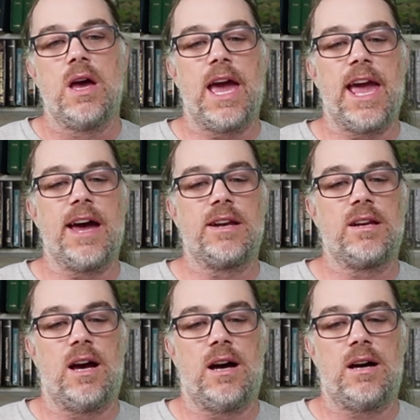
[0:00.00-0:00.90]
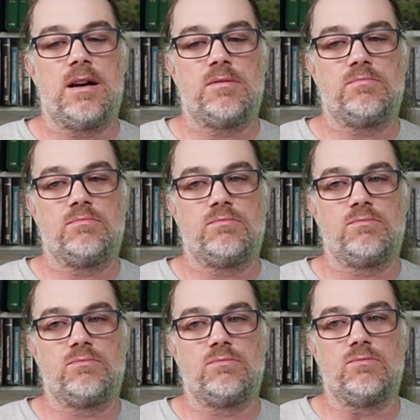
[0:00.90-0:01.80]
And
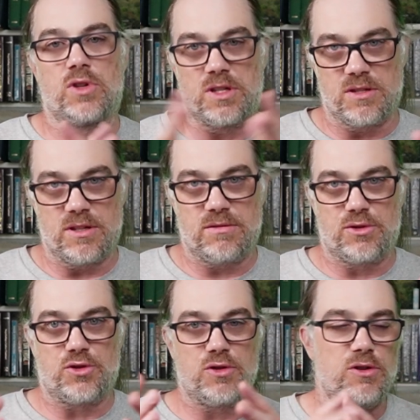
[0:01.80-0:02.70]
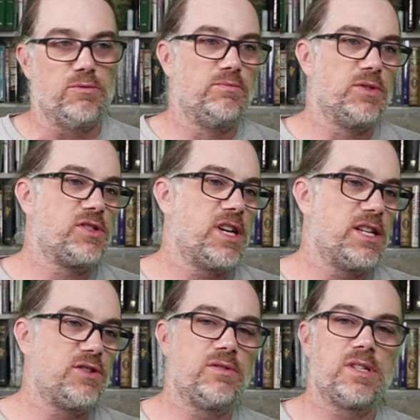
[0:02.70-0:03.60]
because it's true, the
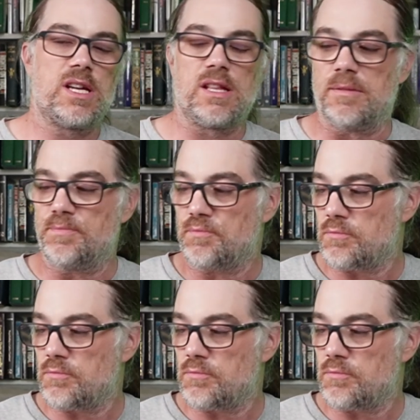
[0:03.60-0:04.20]
statutes say that.